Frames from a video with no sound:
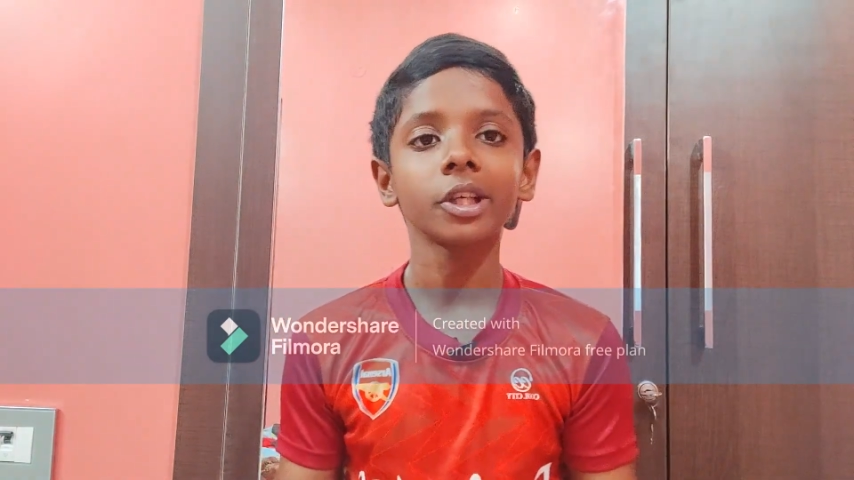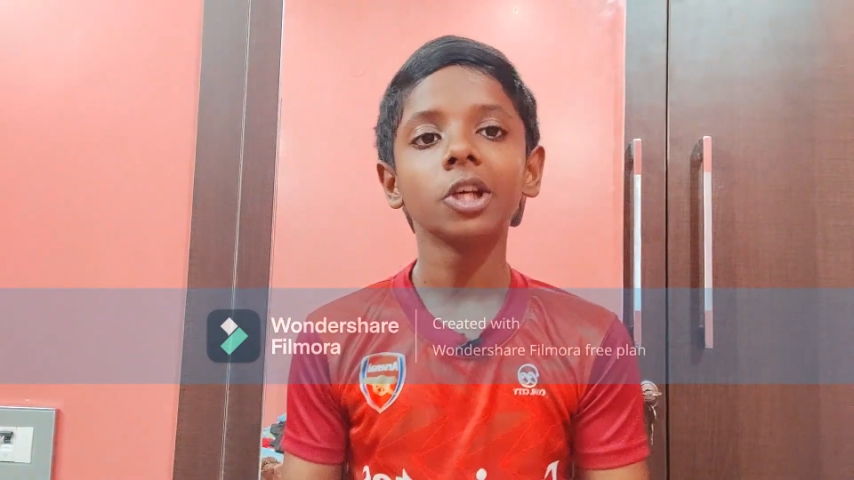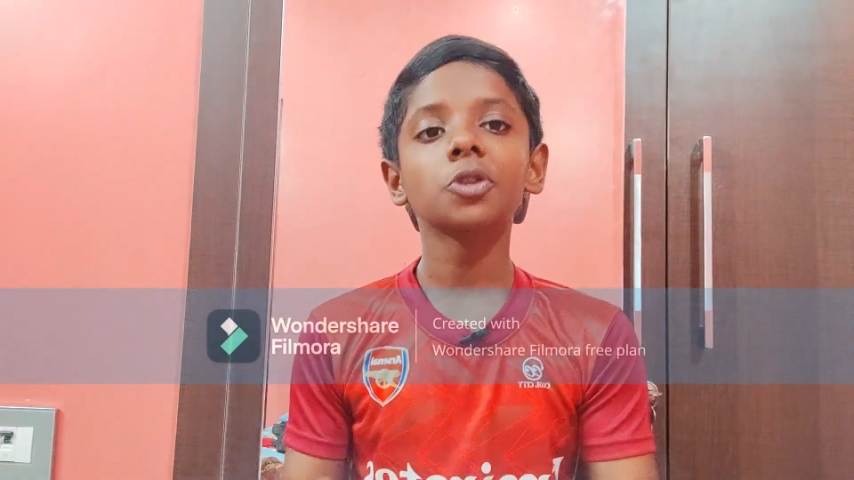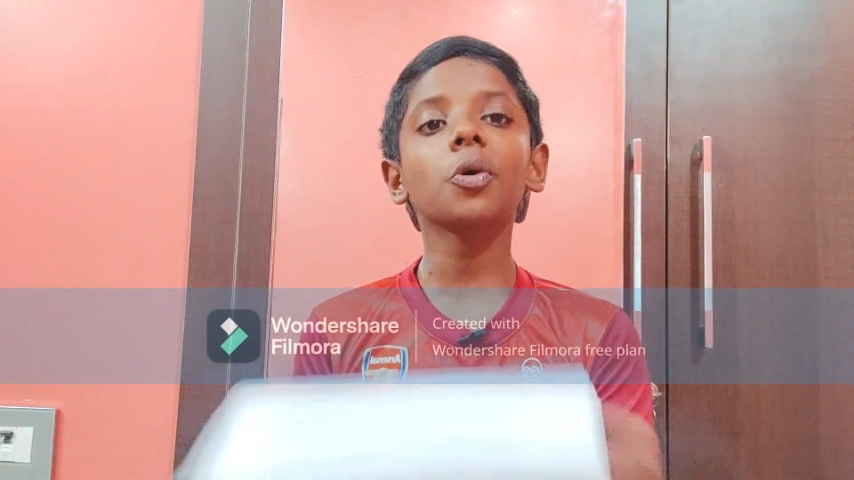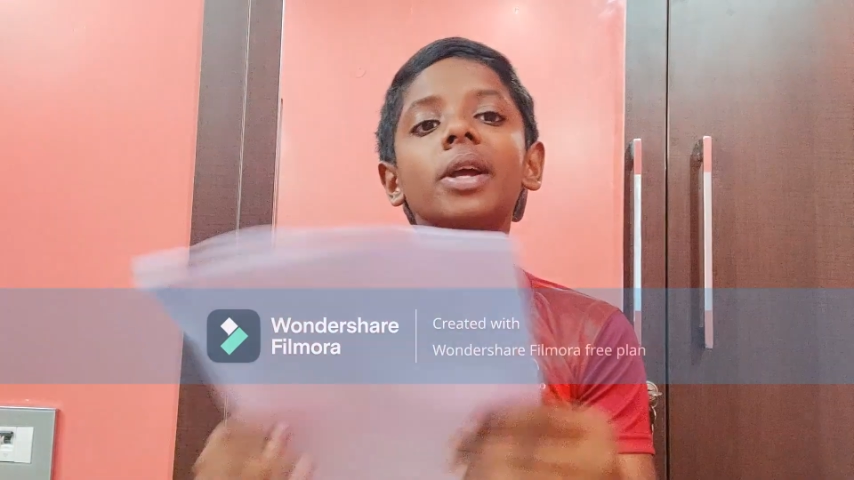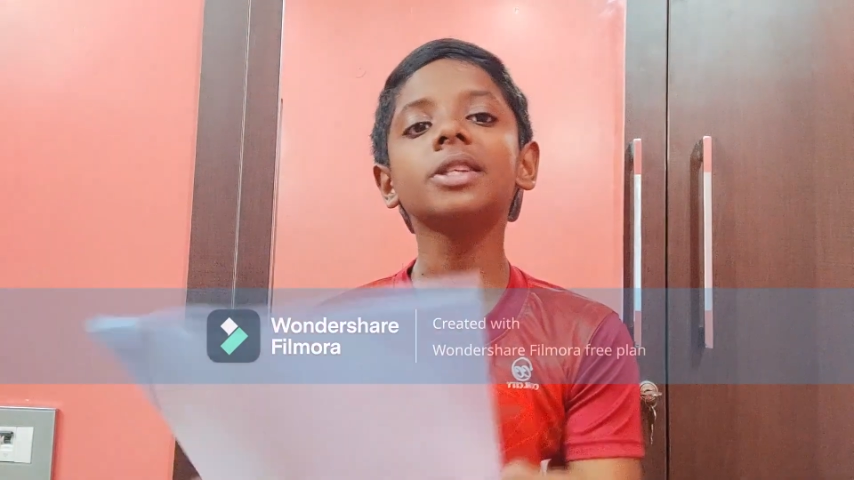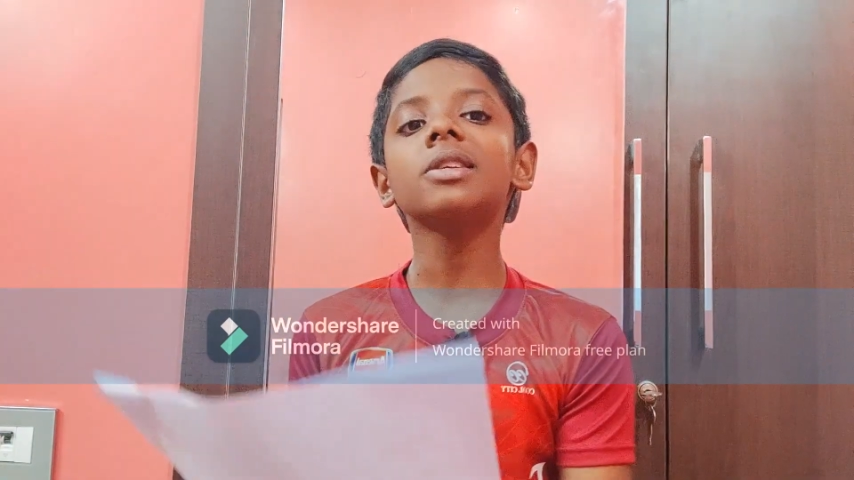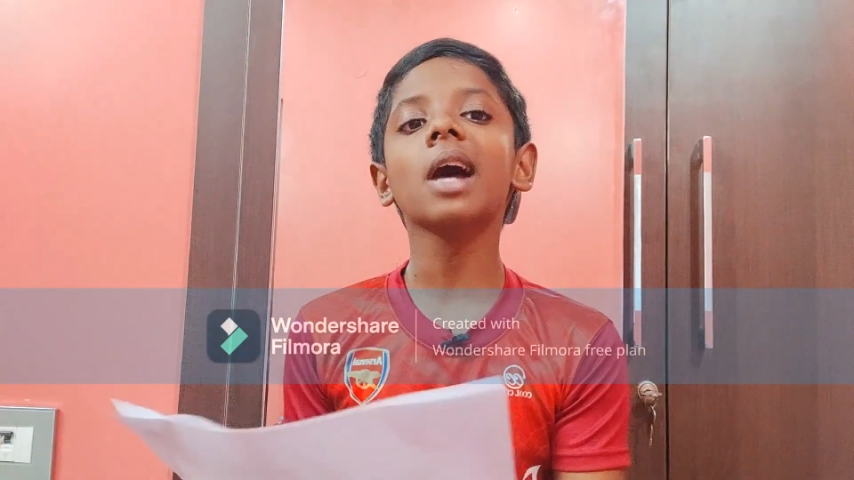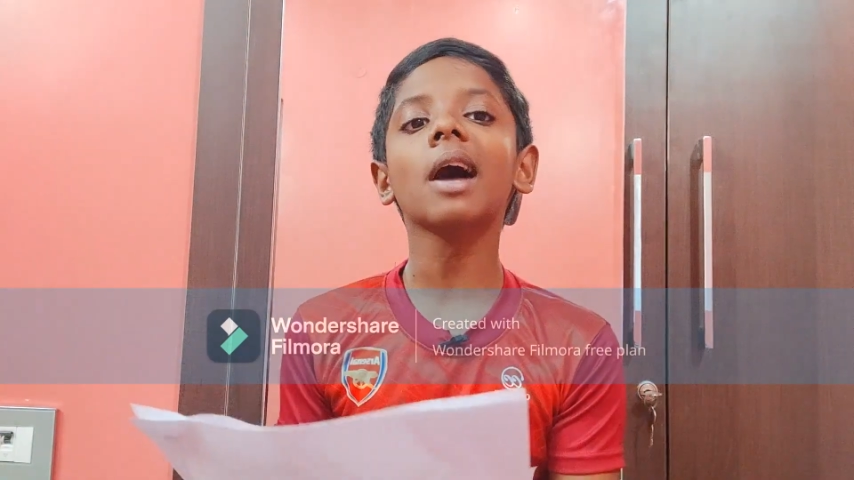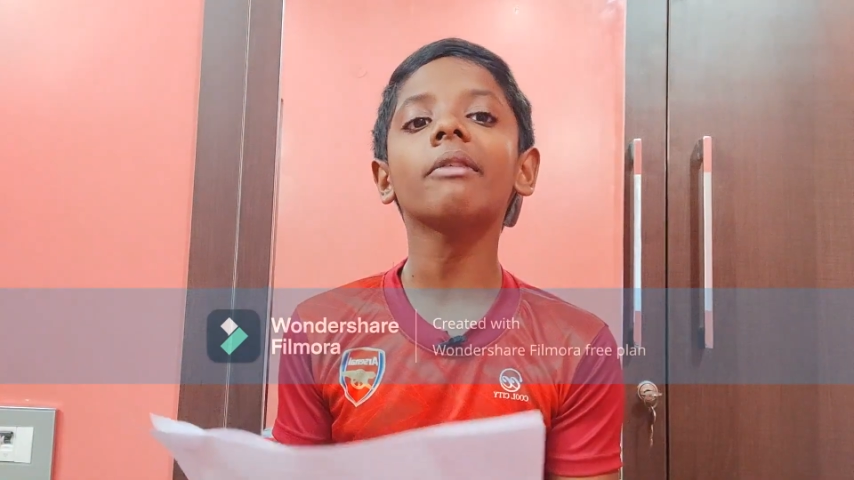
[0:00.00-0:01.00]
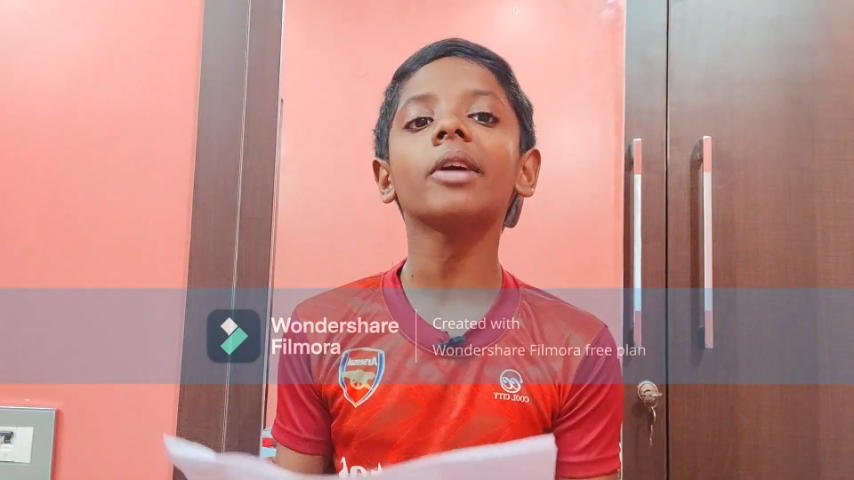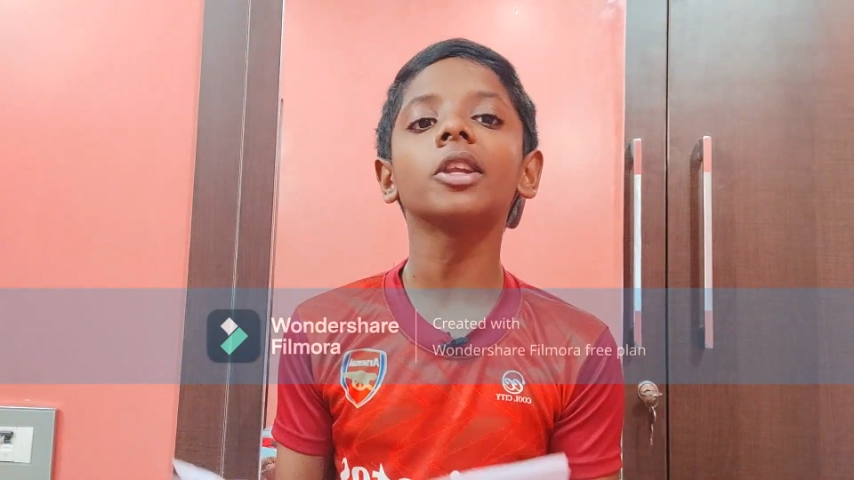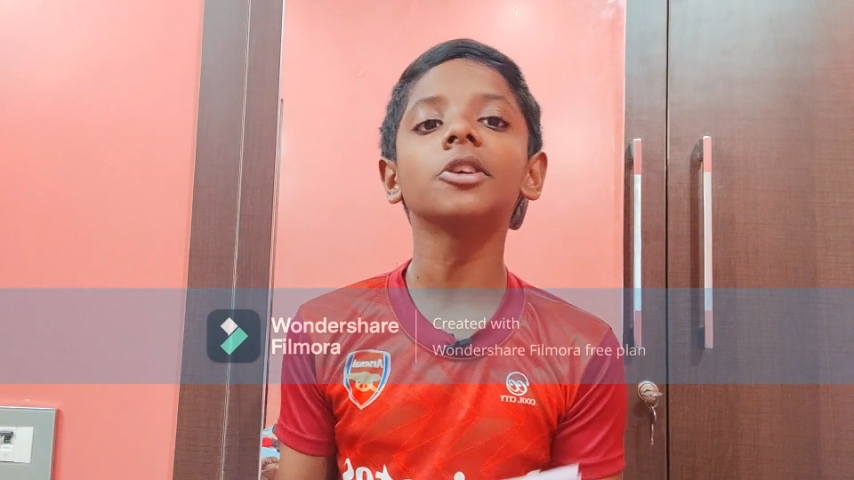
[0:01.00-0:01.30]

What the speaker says: So I just have a